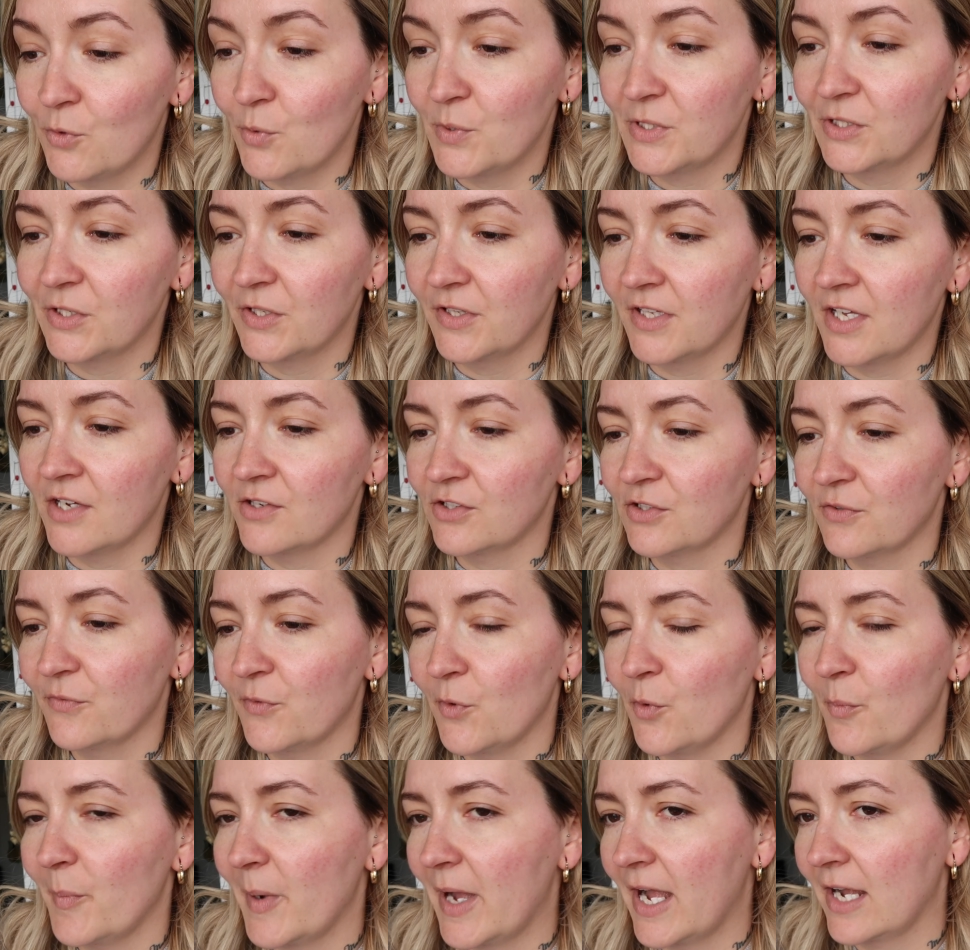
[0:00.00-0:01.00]
always got those to
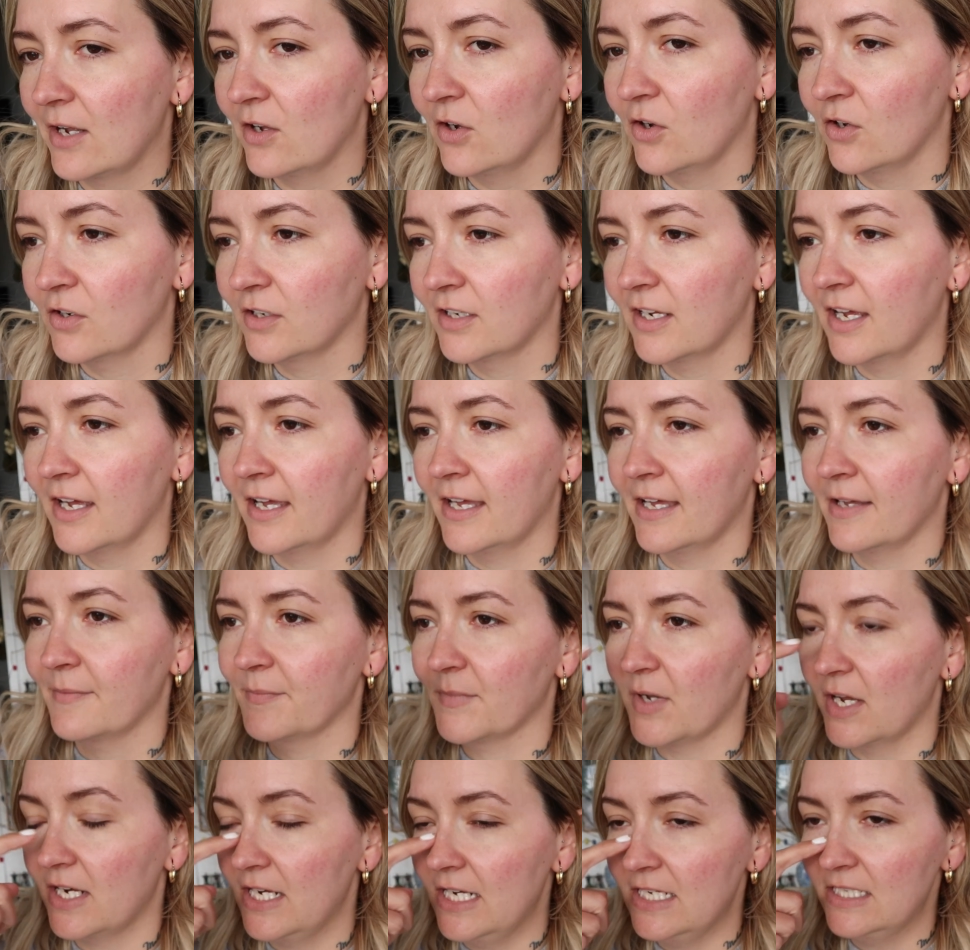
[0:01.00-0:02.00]
fall back on.
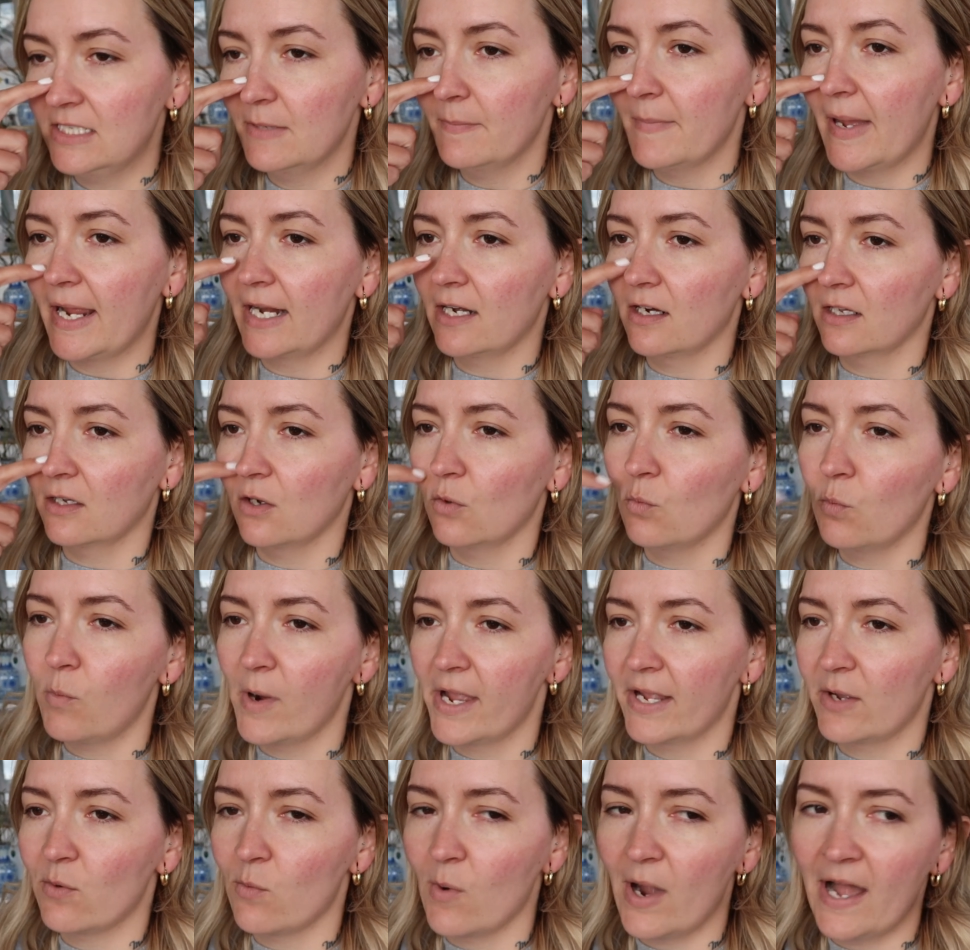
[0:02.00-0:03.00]
I need to make like a
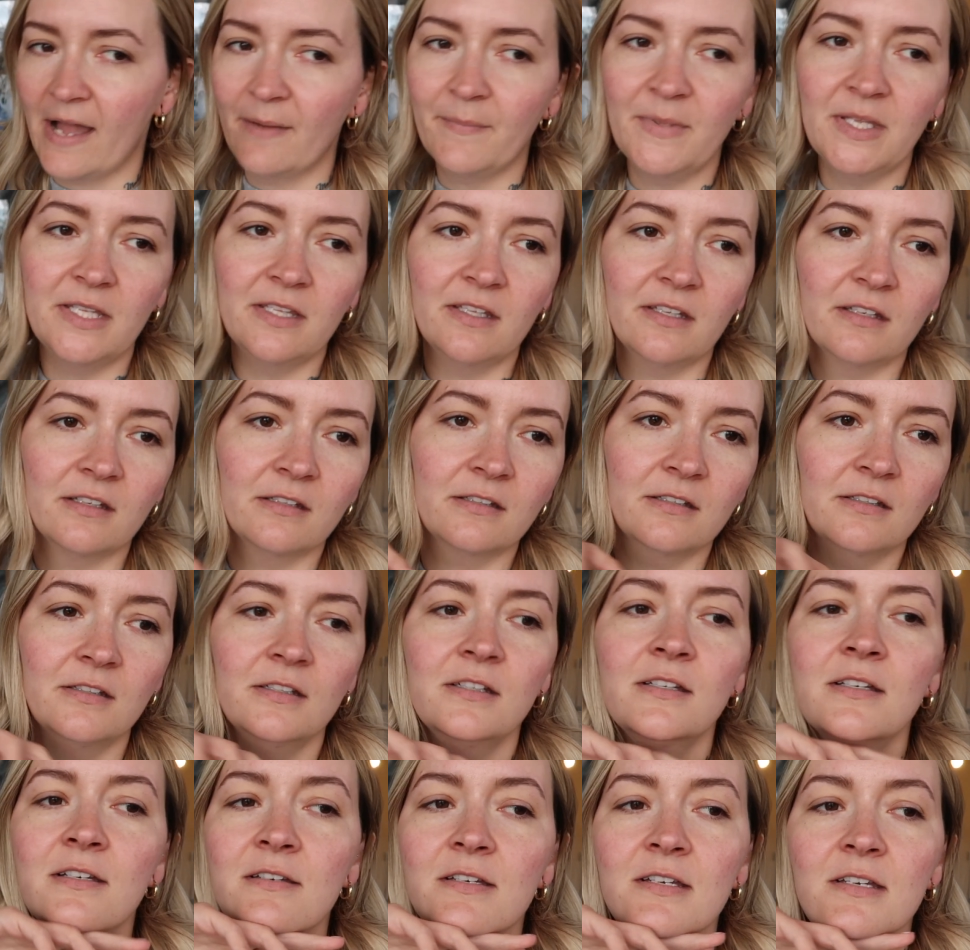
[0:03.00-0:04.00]
wigwam in the
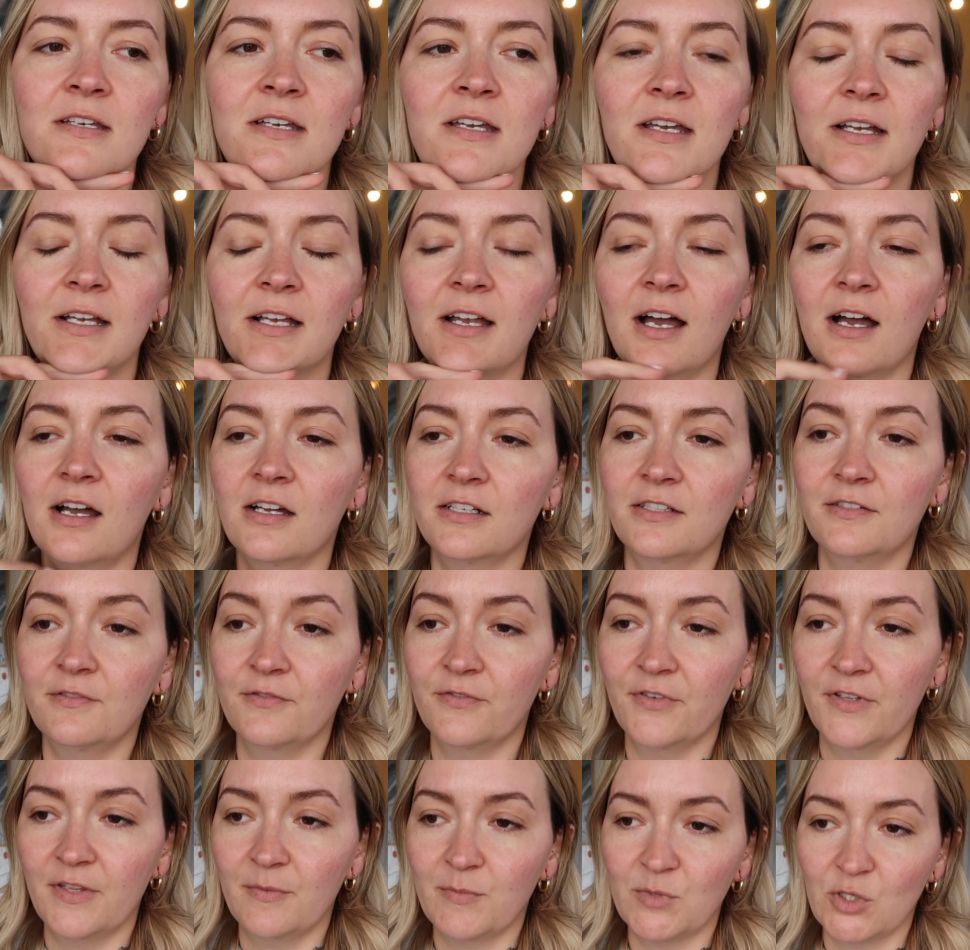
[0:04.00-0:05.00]
garden
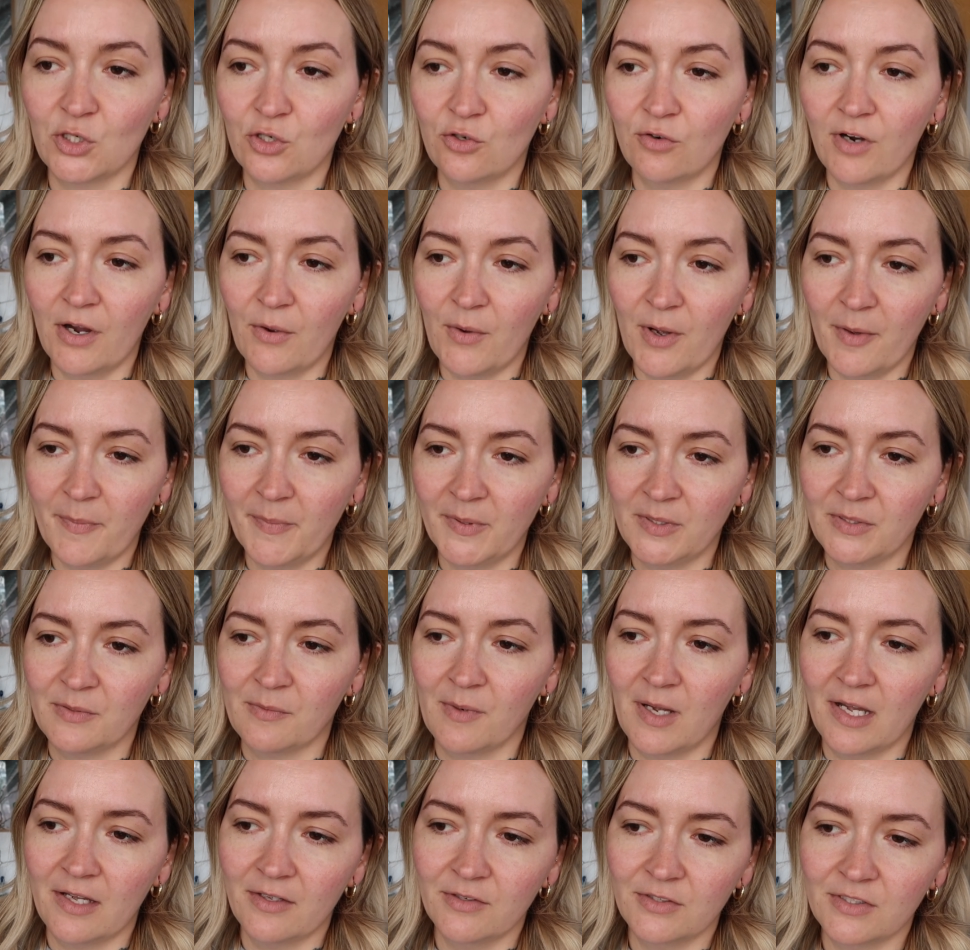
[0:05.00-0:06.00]
for them to grow up as
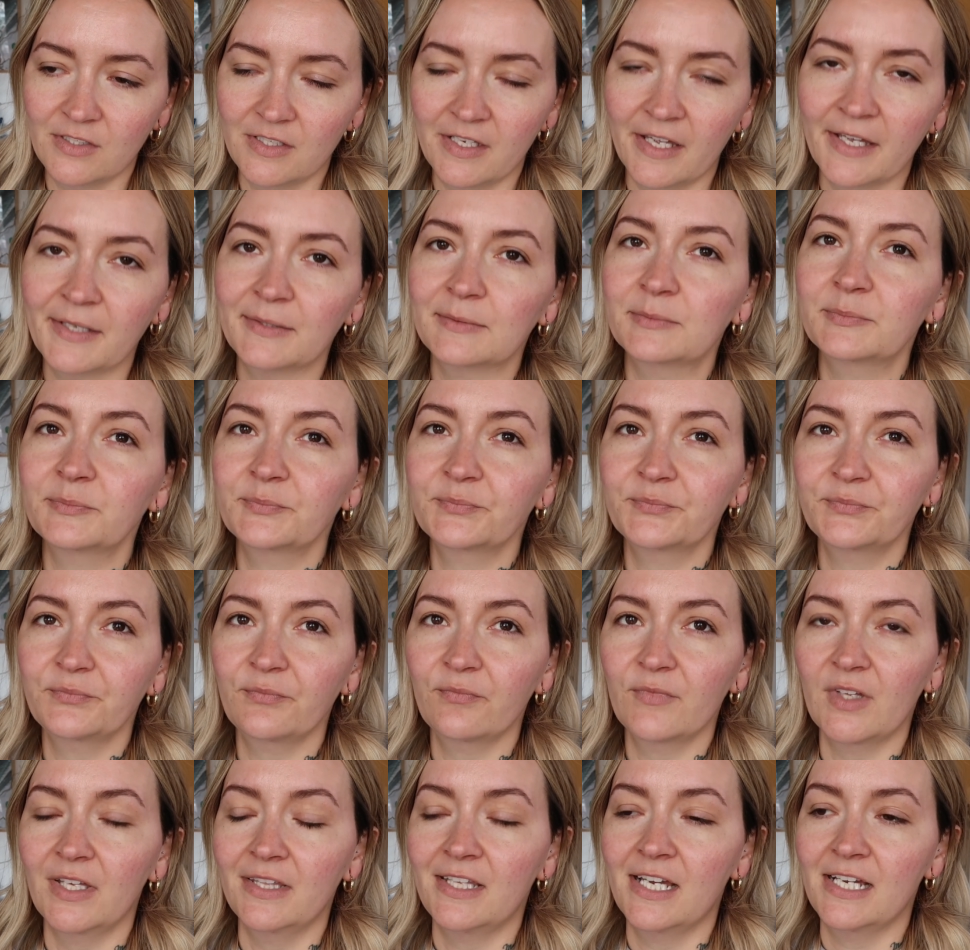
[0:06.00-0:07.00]
well, so
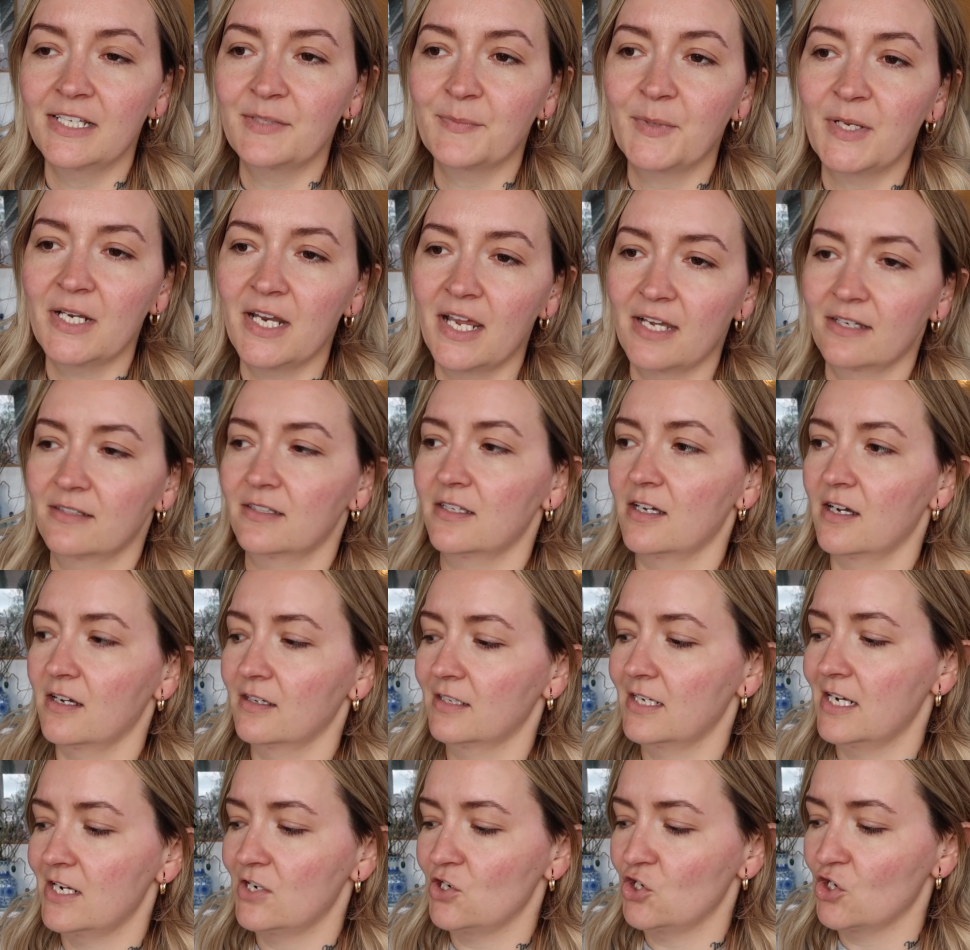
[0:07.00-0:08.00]
that is my next
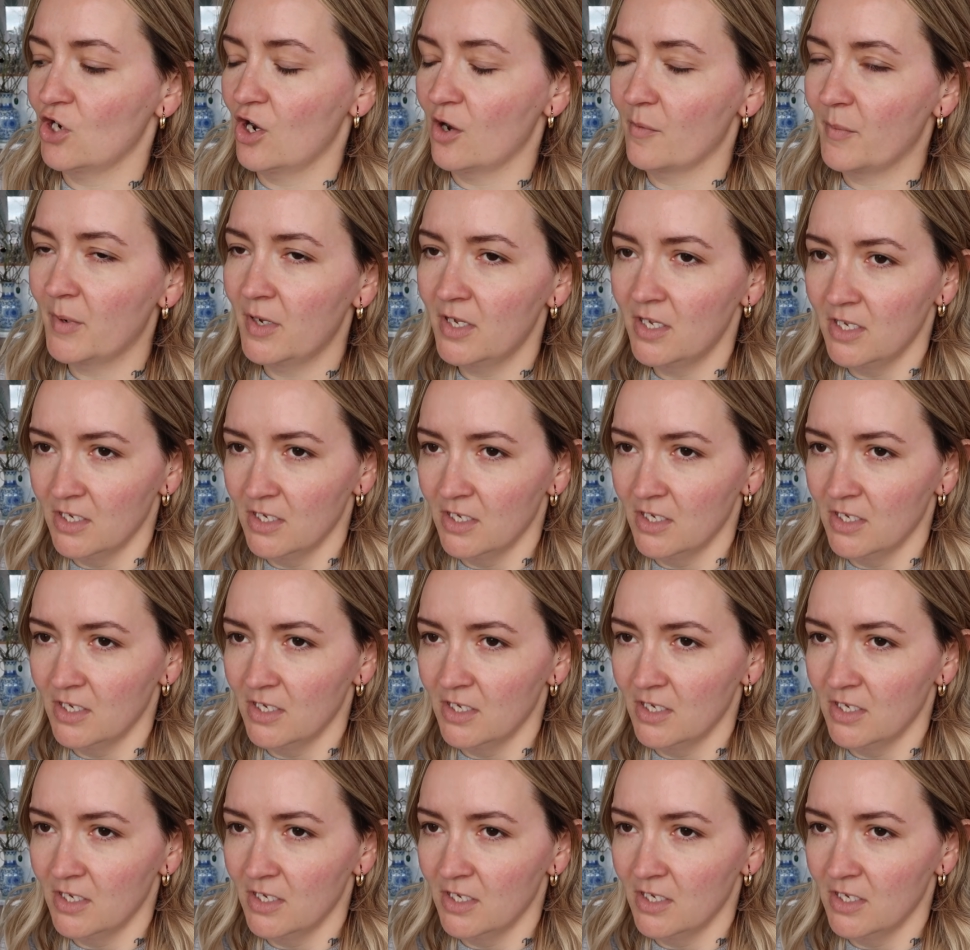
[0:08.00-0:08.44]
gardening job.